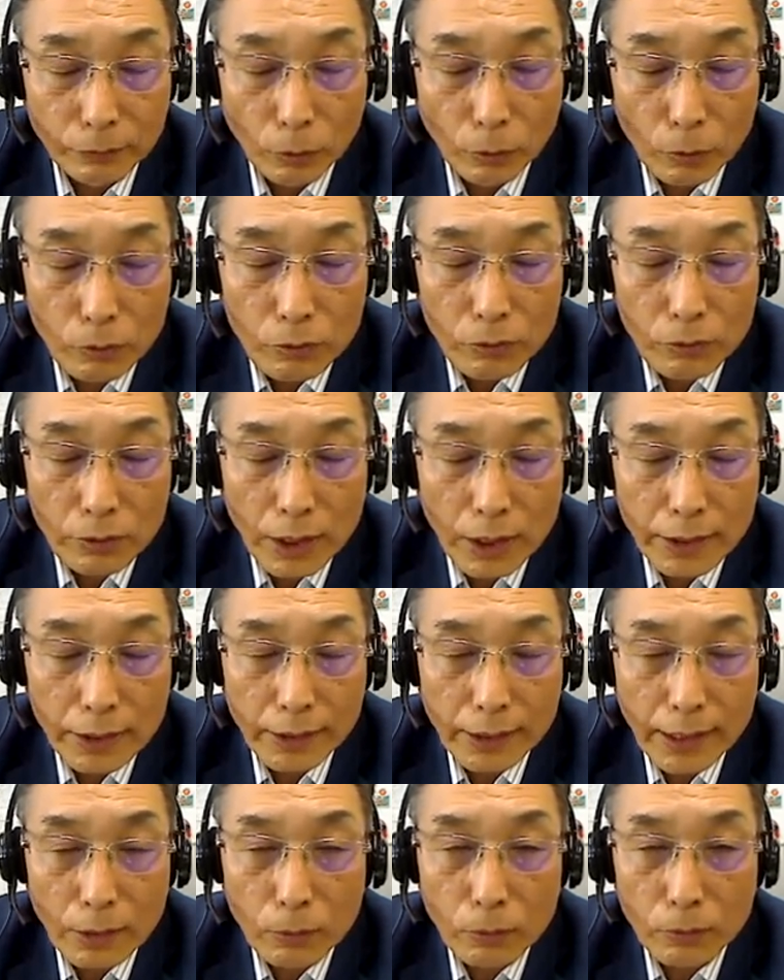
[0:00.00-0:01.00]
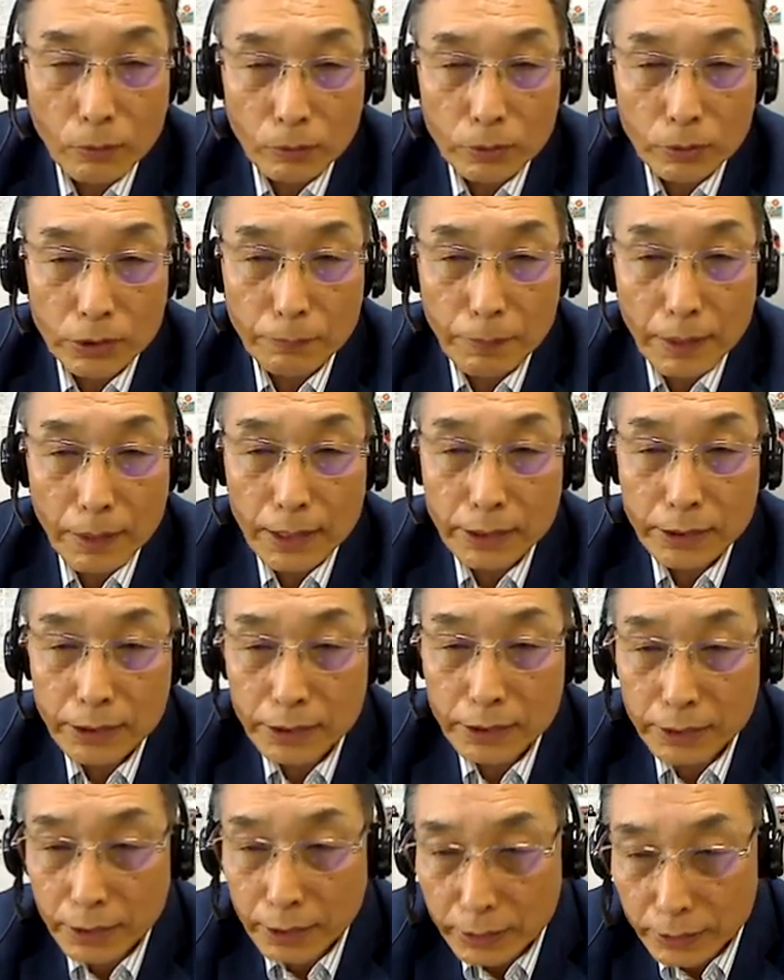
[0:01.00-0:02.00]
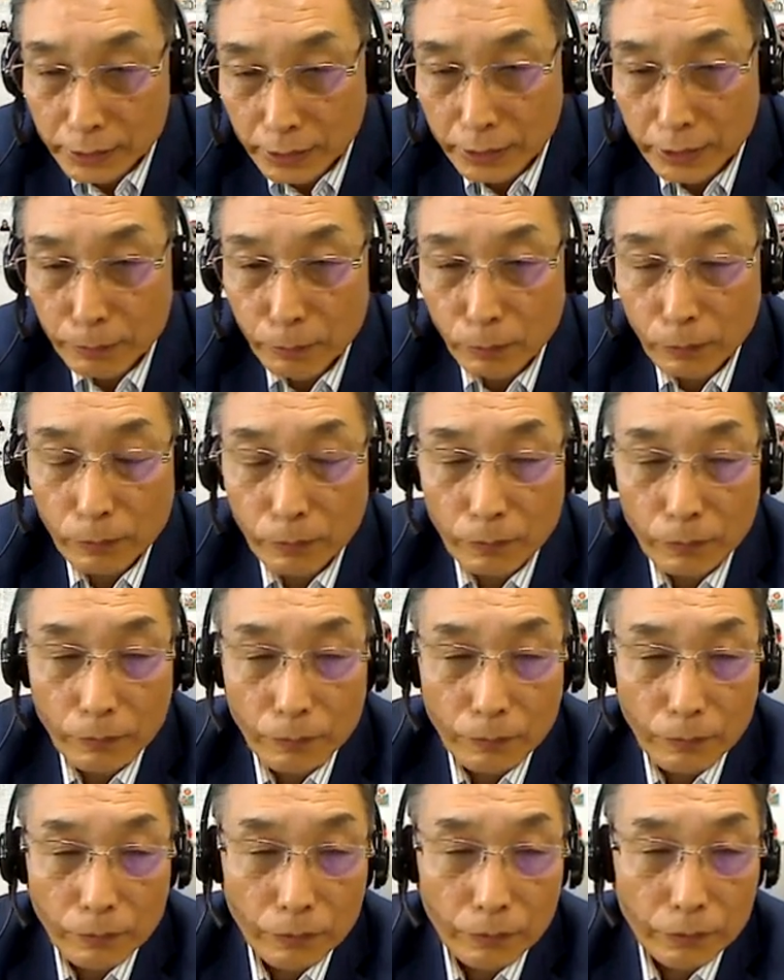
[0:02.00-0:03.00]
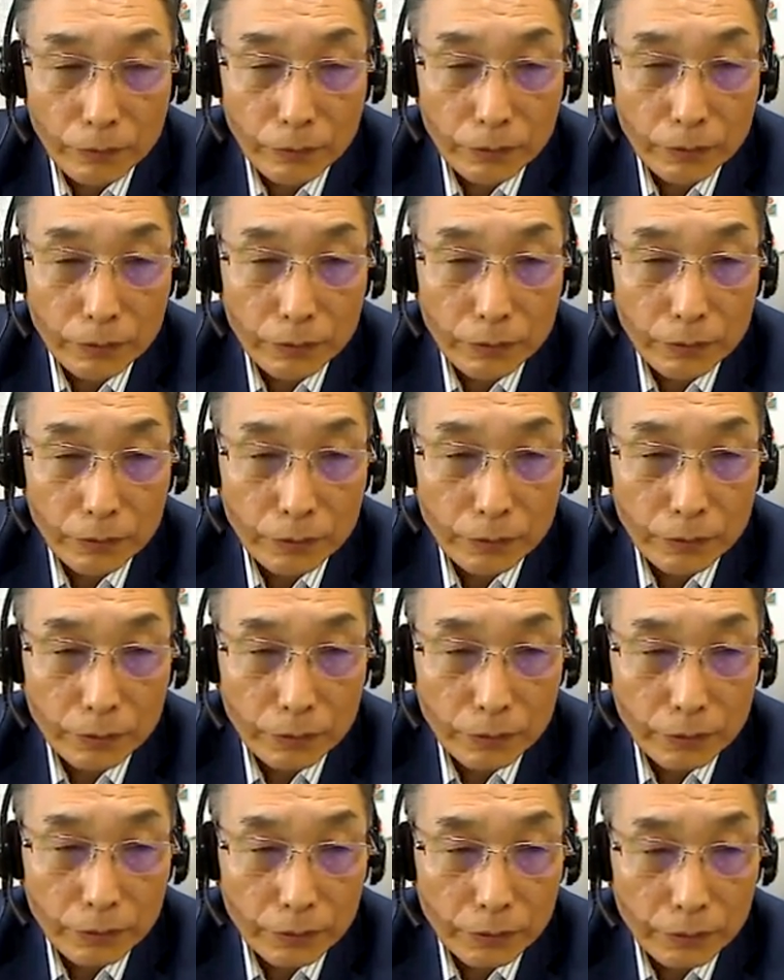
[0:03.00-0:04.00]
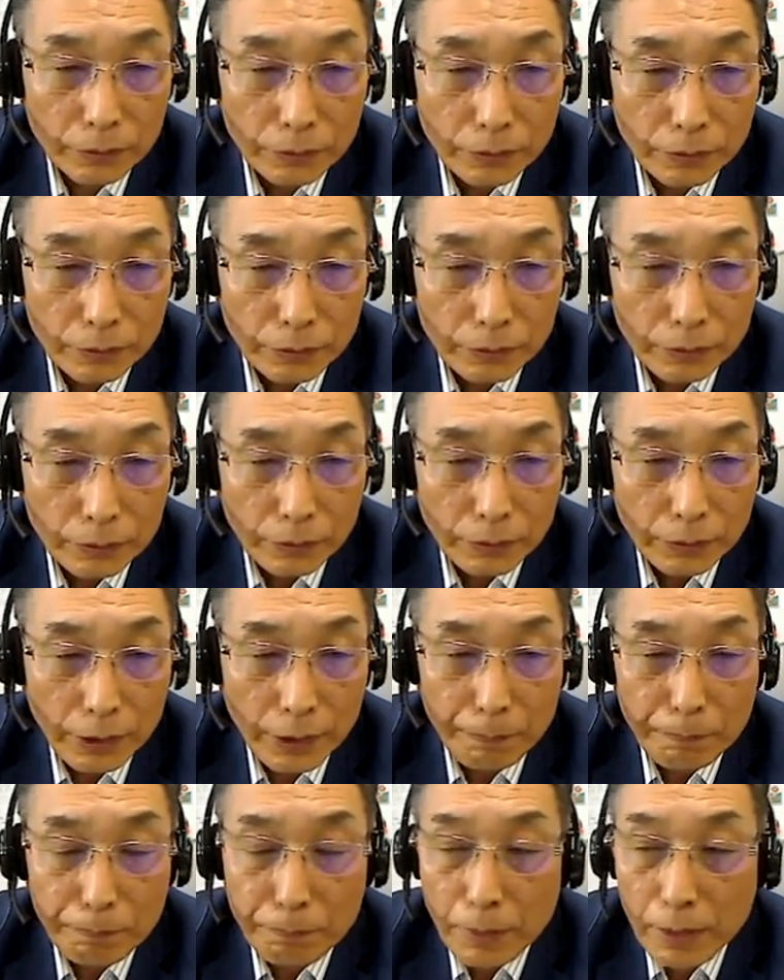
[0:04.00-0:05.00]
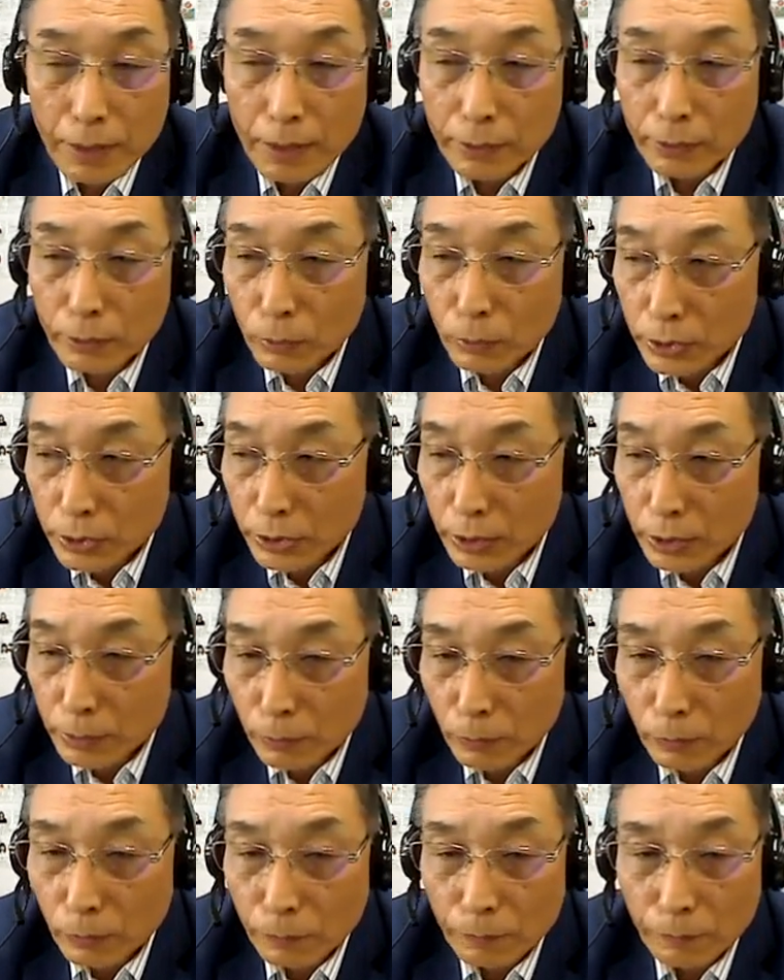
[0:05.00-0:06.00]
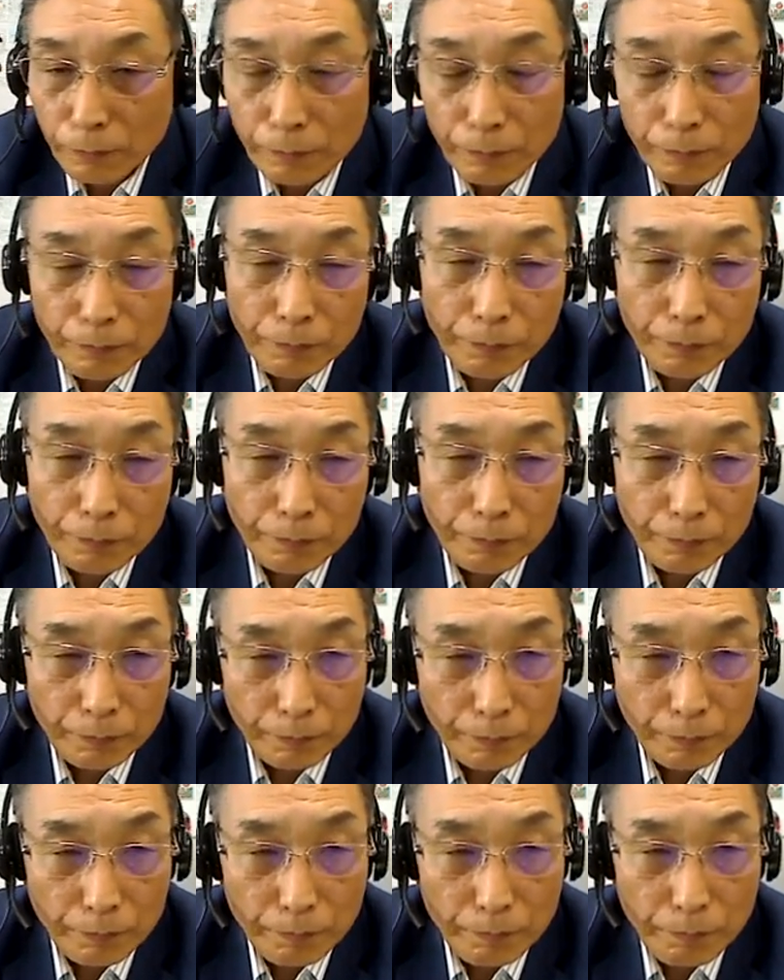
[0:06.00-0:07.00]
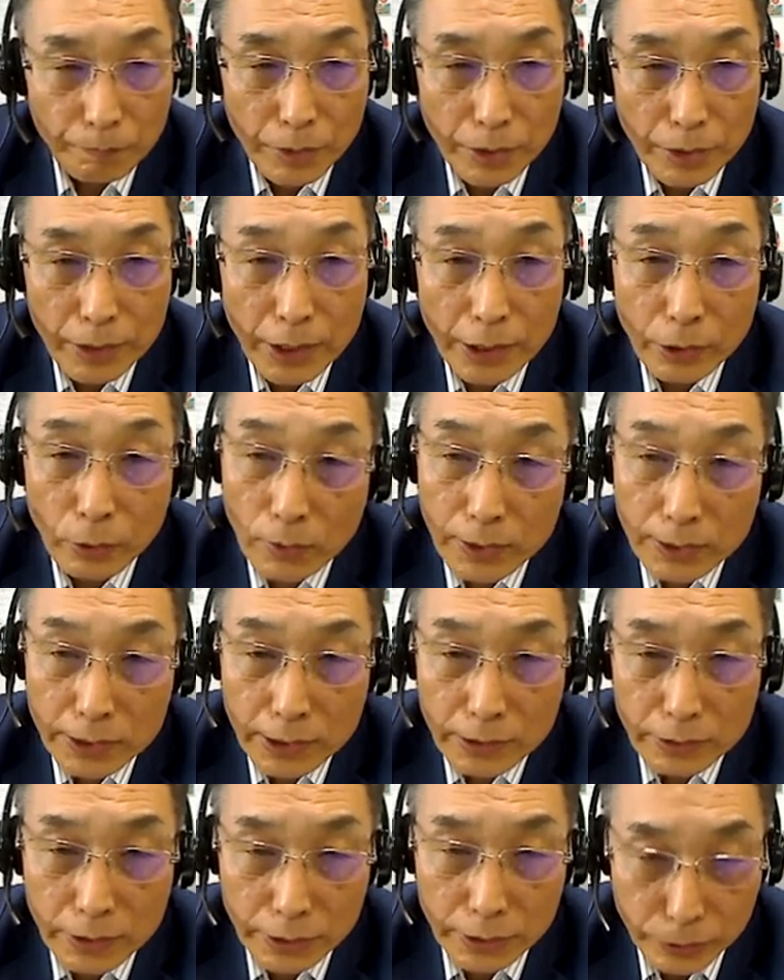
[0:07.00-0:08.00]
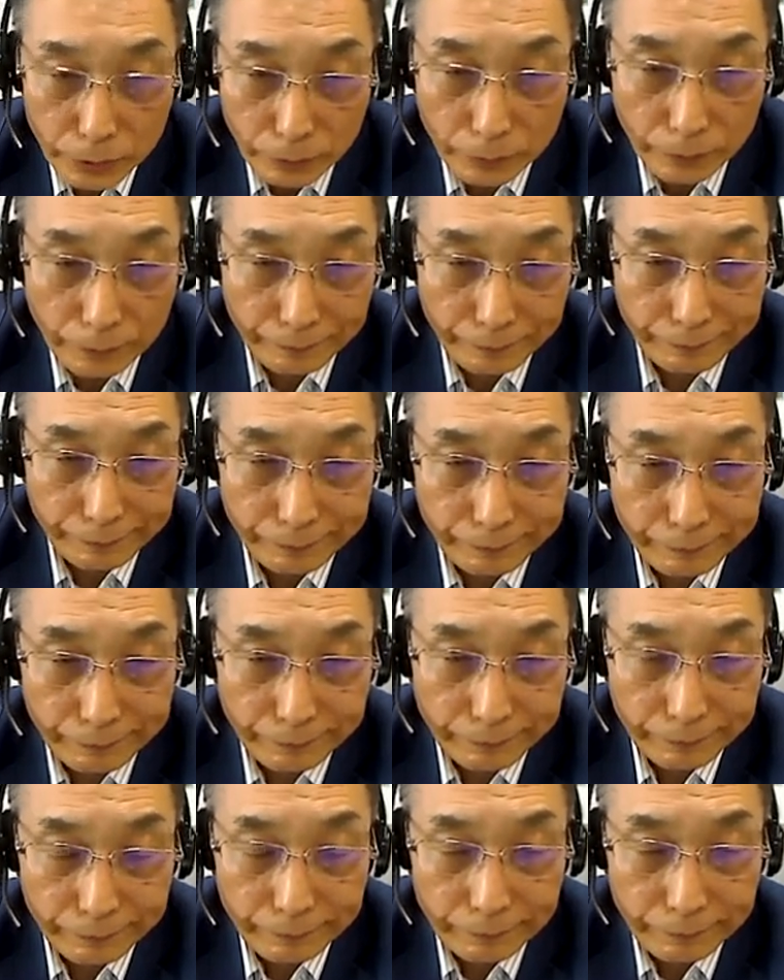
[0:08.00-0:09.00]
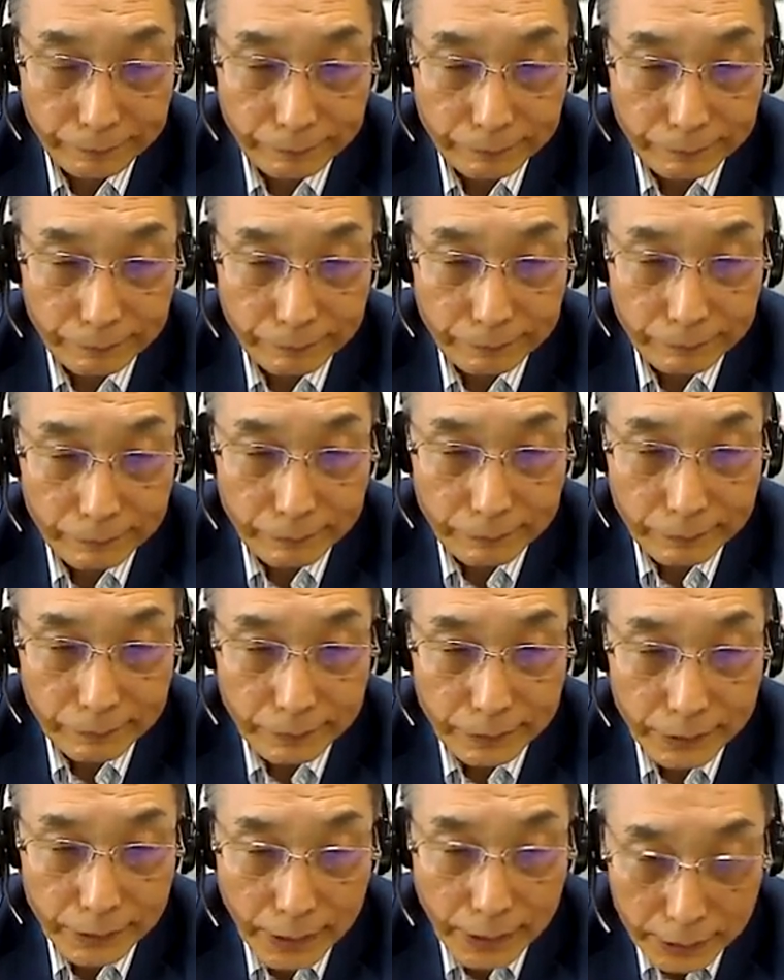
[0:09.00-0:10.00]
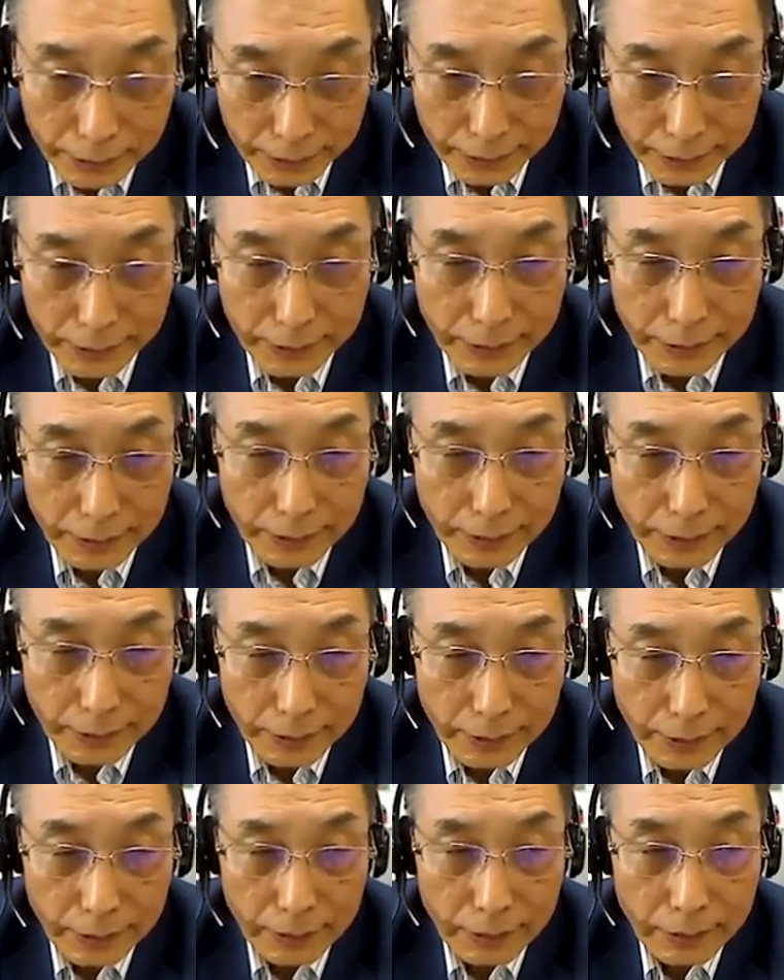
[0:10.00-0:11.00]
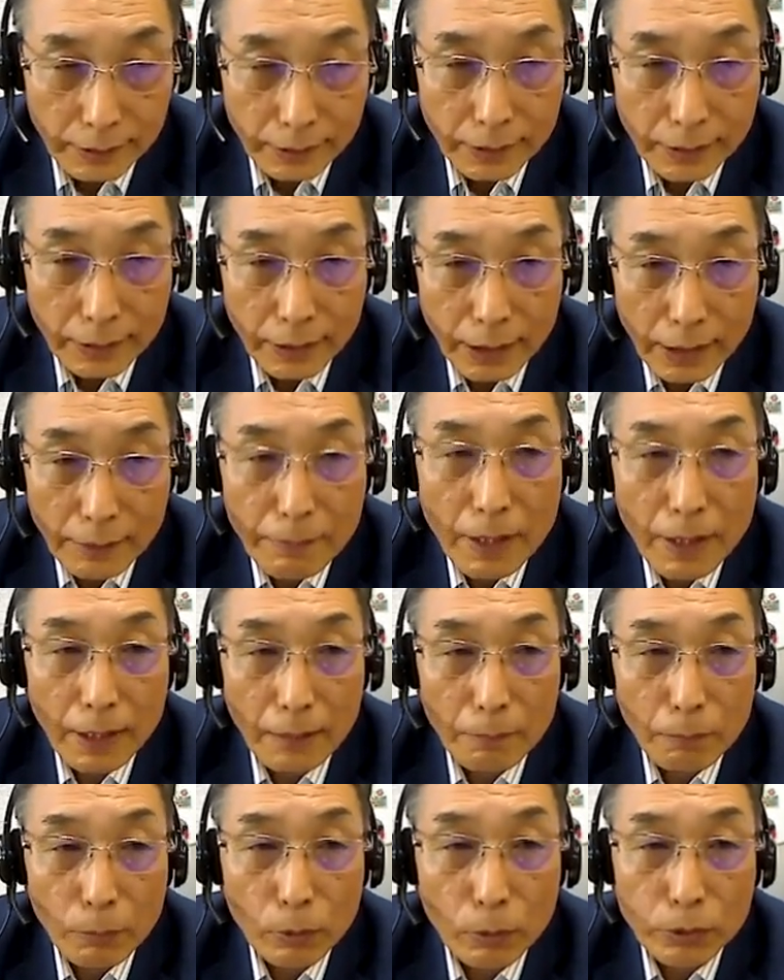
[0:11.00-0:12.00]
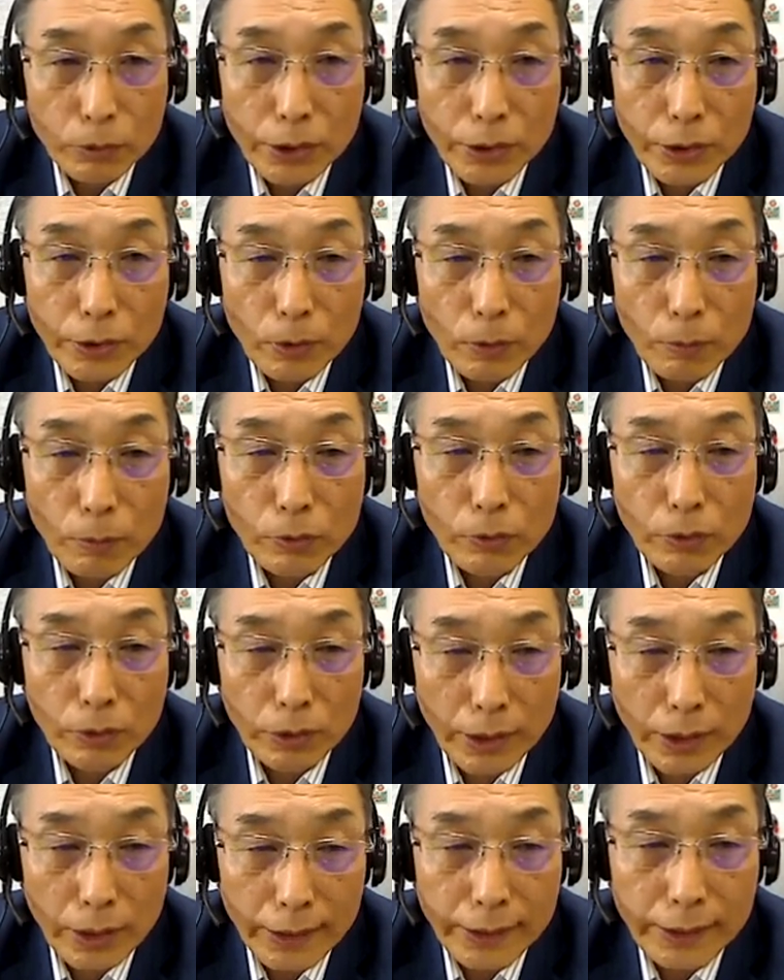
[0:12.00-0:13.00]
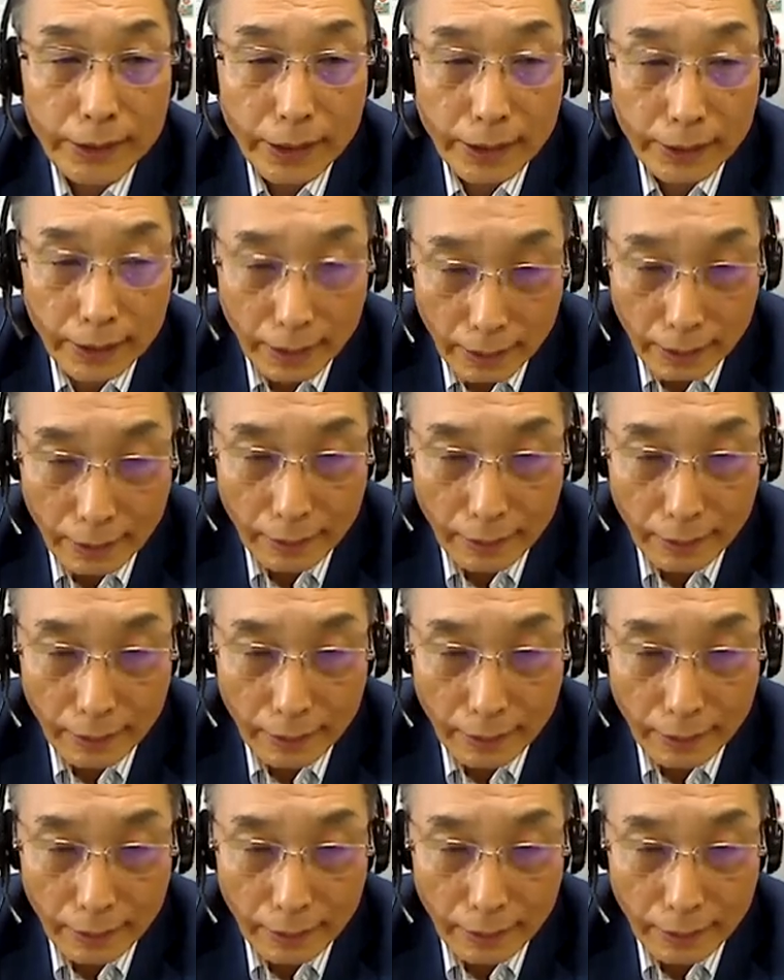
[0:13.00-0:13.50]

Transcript: That is a critical. If you do not have the objectives or the targets, even though you have the marvelous, glorious results in the past or the achievement in the past would fade.